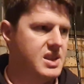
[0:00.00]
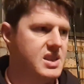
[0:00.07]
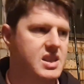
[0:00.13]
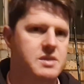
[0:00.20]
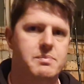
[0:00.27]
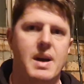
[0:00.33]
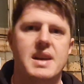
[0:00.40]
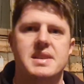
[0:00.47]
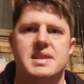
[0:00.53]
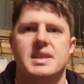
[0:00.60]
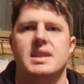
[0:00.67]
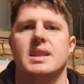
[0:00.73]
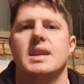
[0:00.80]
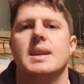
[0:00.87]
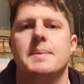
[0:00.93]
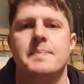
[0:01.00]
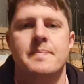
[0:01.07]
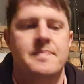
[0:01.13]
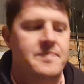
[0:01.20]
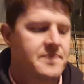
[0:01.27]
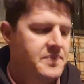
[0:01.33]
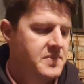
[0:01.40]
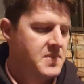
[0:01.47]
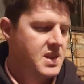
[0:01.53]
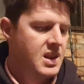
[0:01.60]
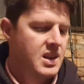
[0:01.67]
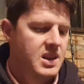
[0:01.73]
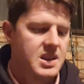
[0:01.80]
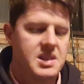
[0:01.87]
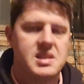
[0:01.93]
This is basically
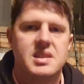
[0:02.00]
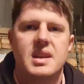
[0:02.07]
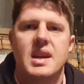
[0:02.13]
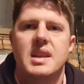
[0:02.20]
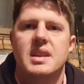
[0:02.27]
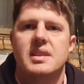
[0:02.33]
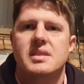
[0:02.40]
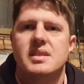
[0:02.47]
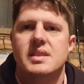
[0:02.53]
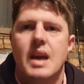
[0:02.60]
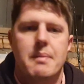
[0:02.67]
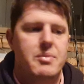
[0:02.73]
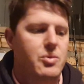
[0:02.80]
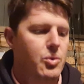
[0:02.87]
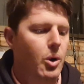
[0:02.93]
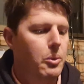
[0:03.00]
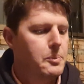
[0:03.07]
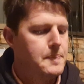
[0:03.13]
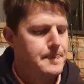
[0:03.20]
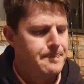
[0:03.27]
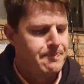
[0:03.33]
your standard snapper rod.